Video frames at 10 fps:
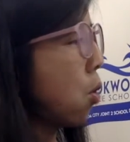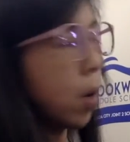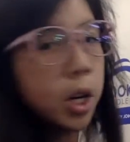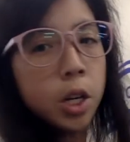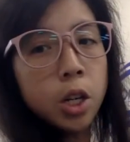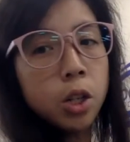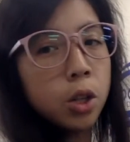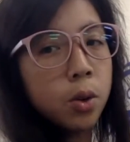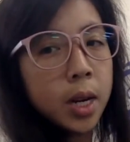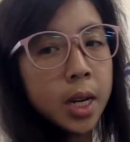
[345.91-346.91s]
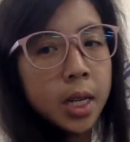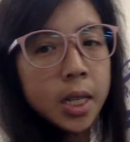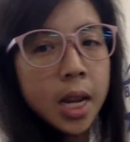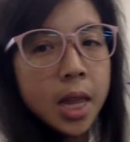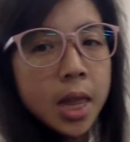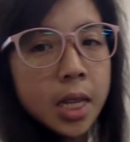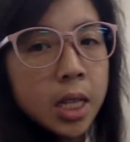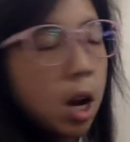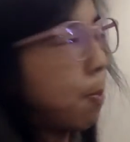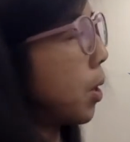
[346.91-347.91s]
What you're going to do is in
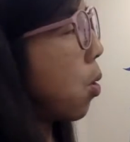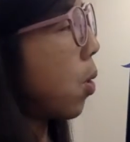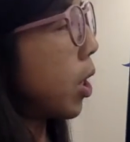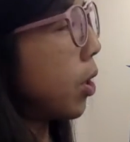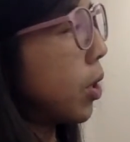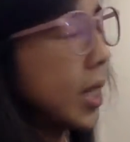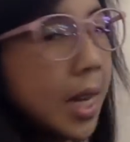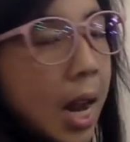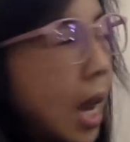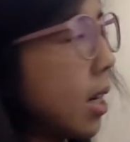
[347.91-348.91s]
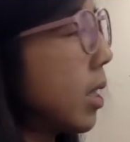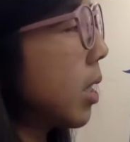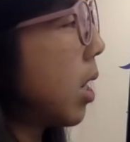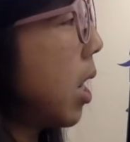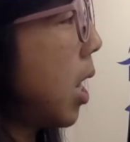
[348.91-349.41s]
this upper corner, there's an X.